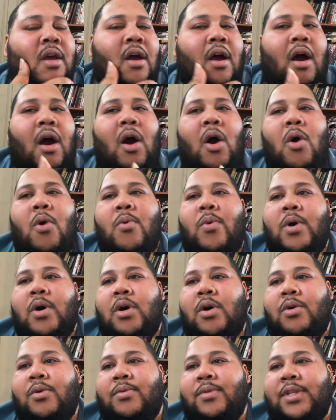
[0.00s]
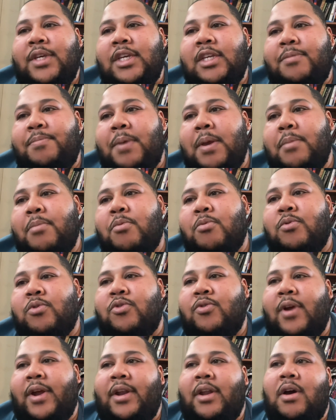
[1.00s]
oh, well, these people were
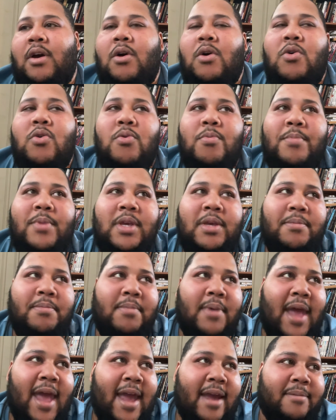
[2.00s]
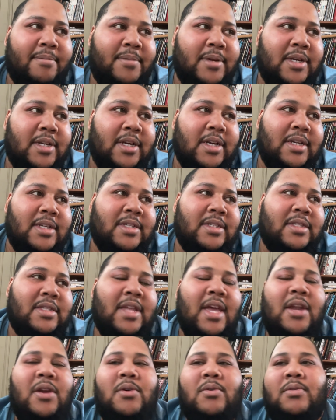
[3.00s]
trying to hold me back because
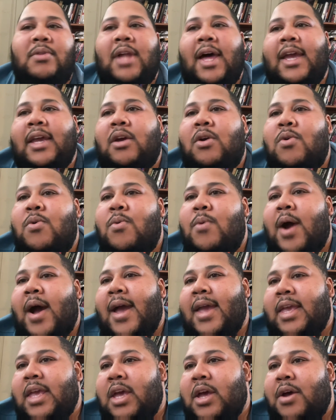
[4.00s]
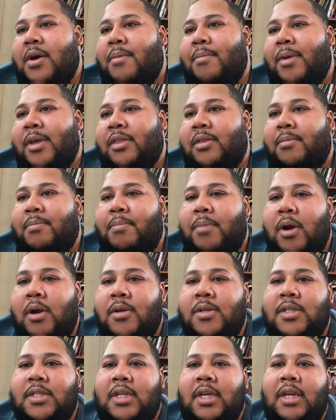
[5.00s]
they don't like who I am as a
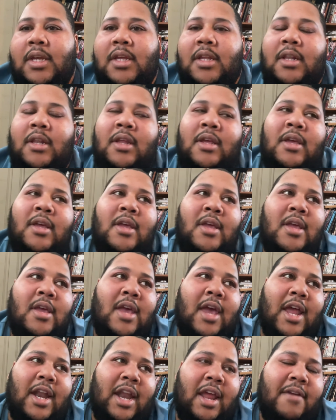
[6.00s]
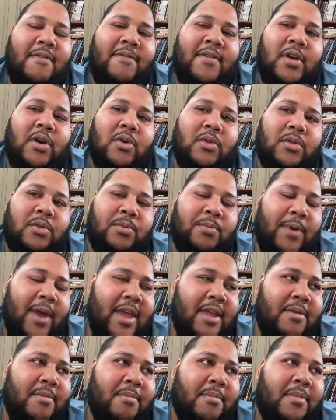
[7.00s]
person and they feel
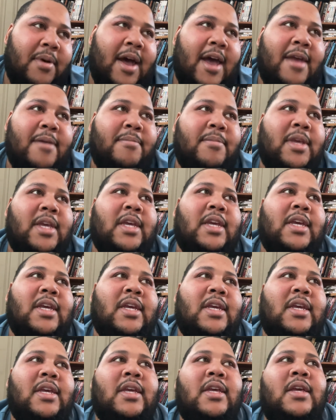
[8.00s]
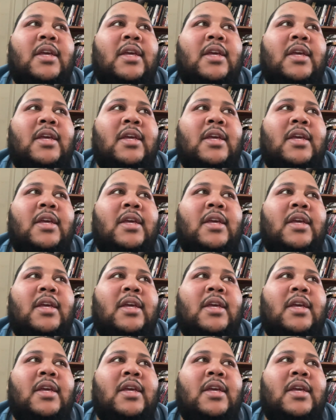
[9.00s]
threatened by me.